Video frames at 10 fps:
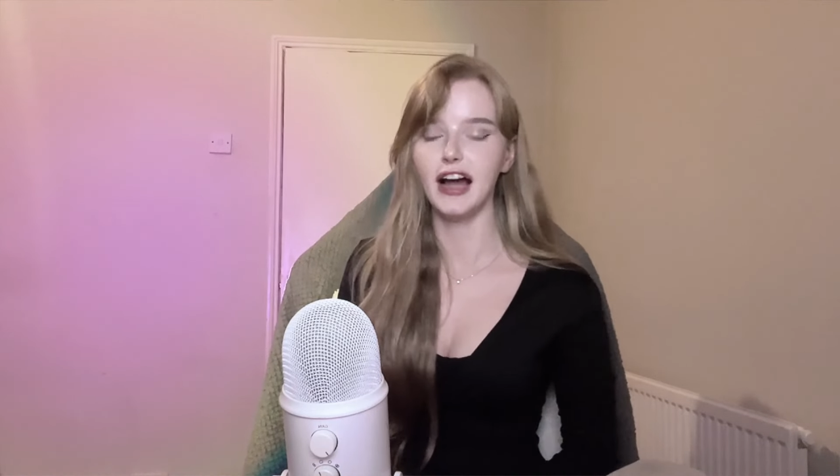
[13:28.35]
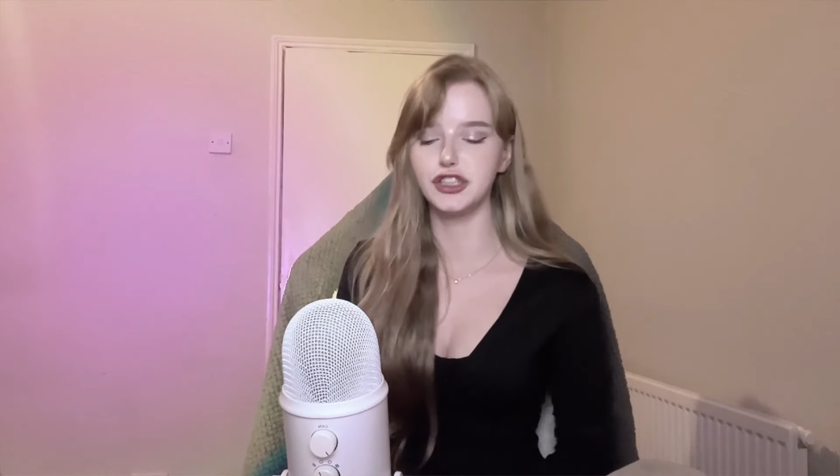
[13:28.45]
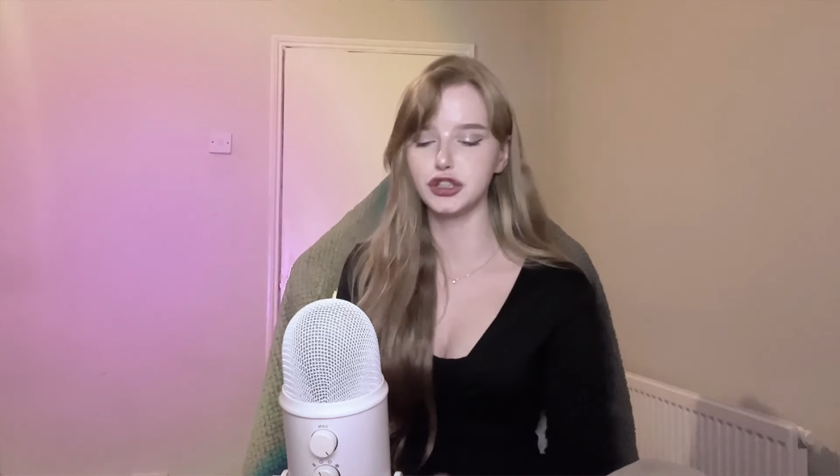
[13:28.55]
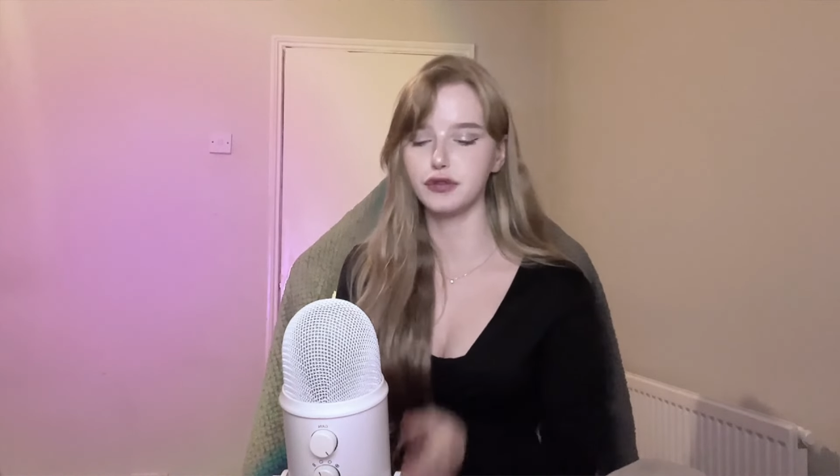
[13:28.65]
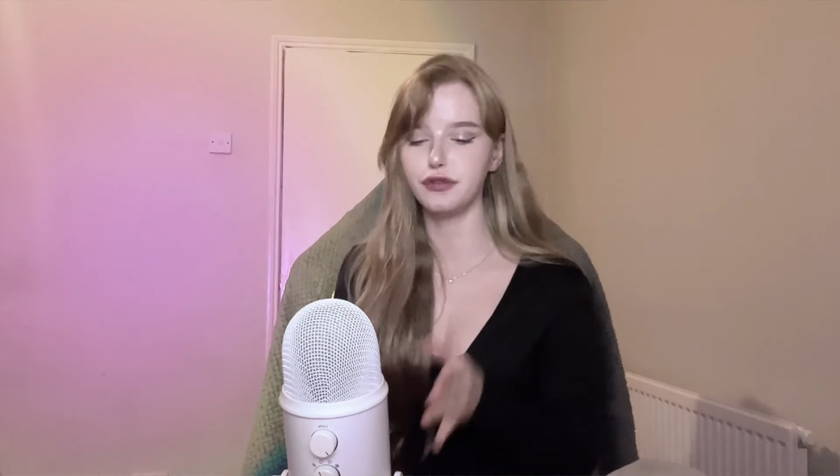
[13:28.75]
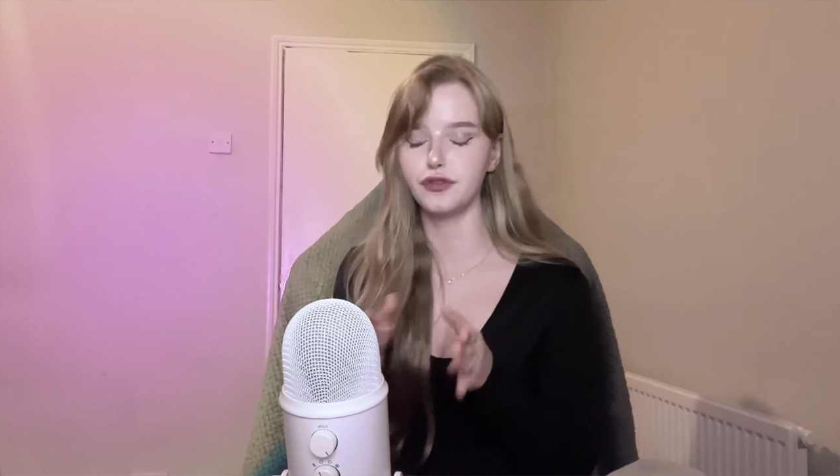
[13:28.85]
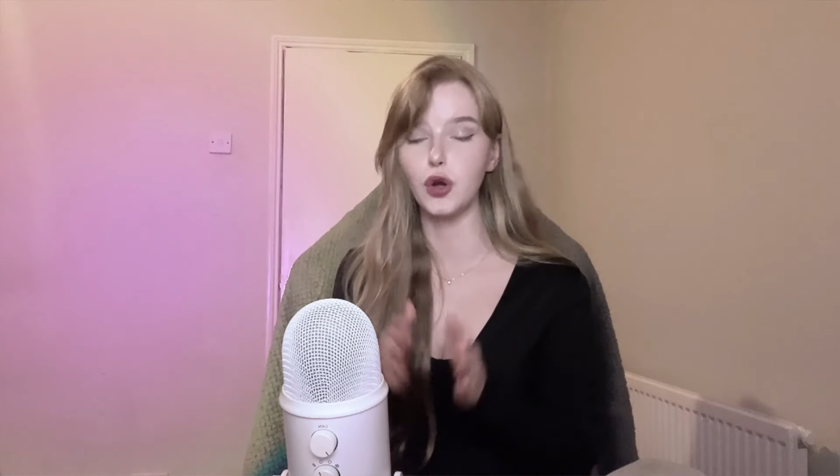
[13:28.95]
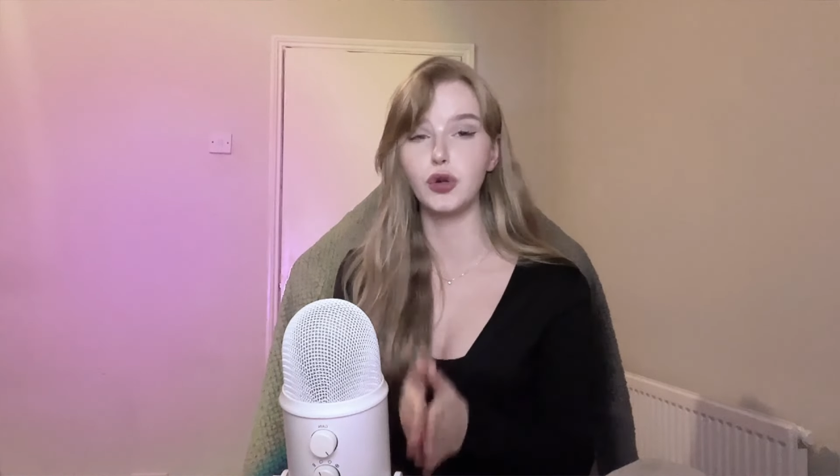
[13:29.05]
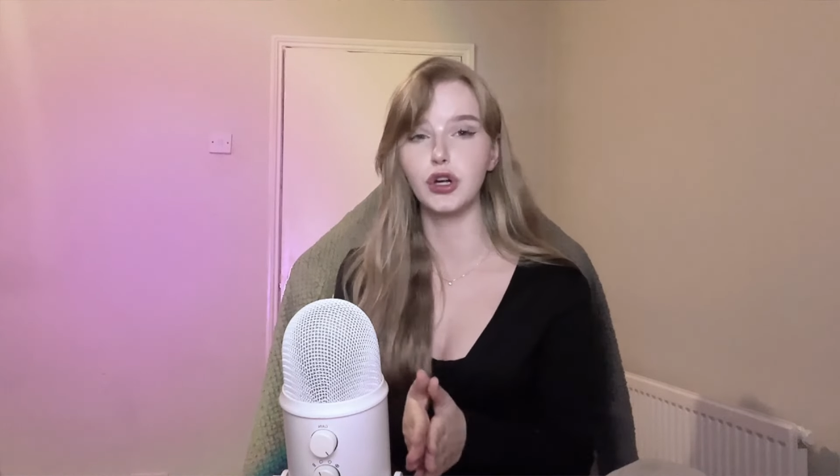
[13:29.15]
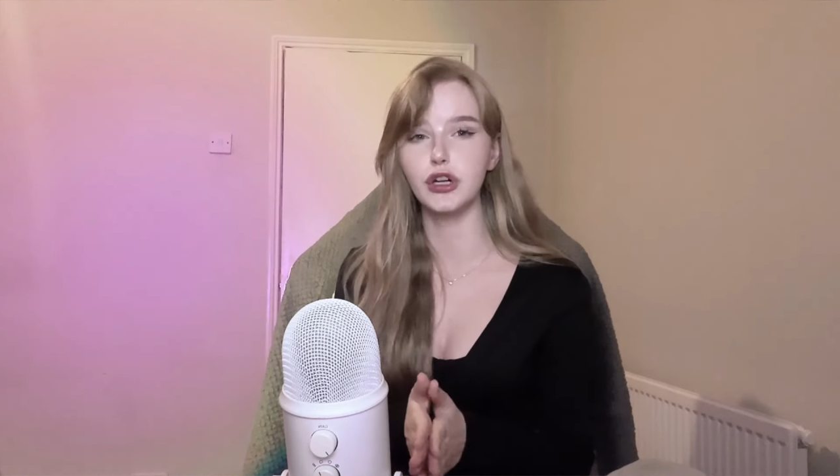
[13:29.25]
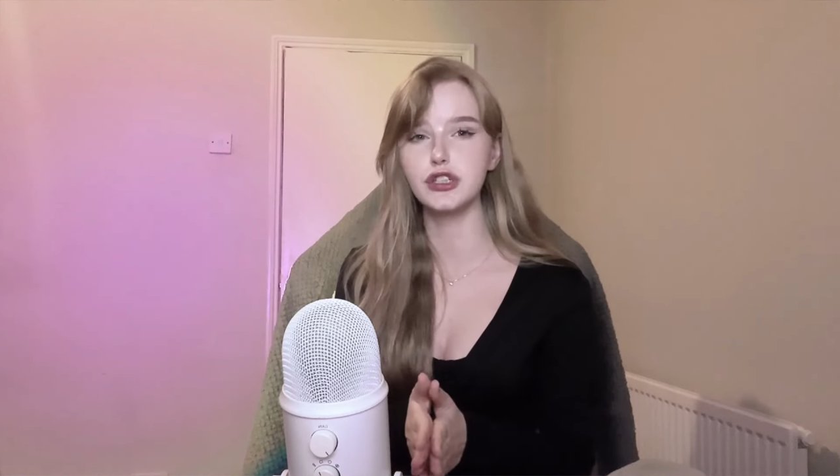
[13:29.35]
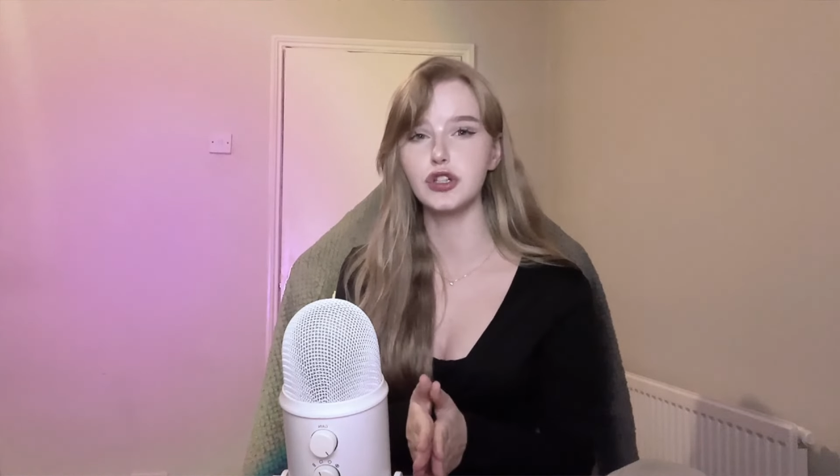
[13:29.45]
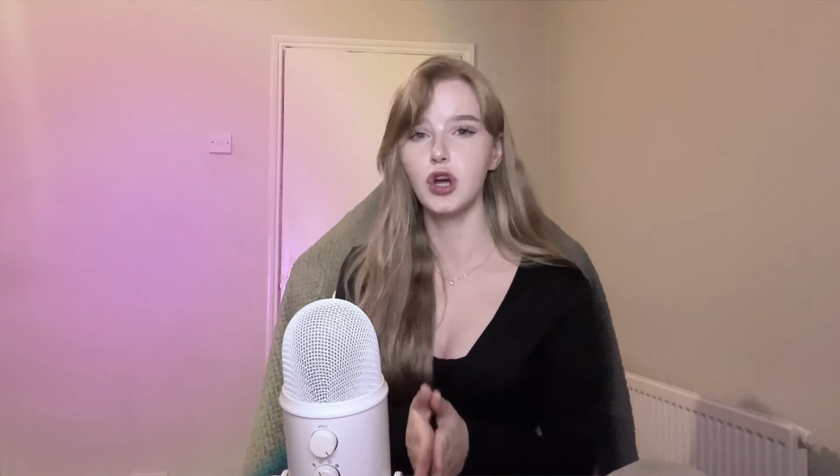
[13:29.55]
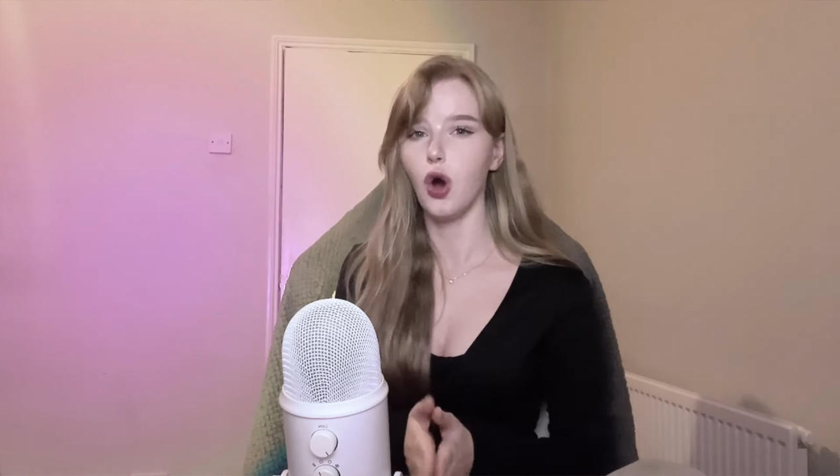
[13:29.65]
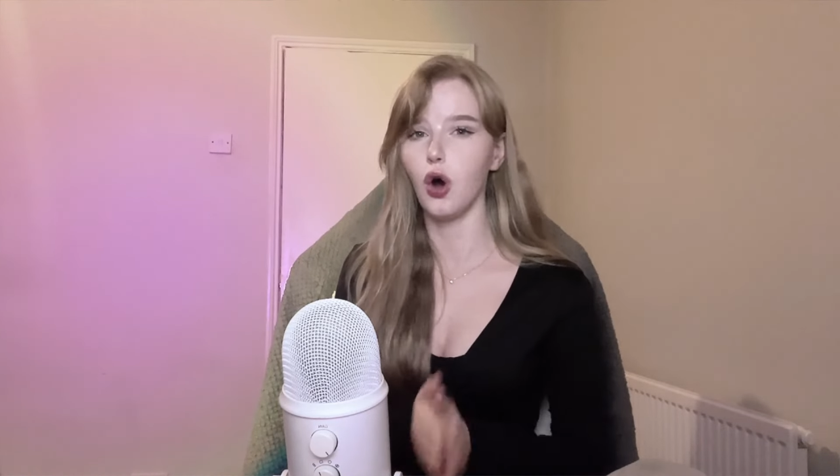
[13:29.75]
and just focused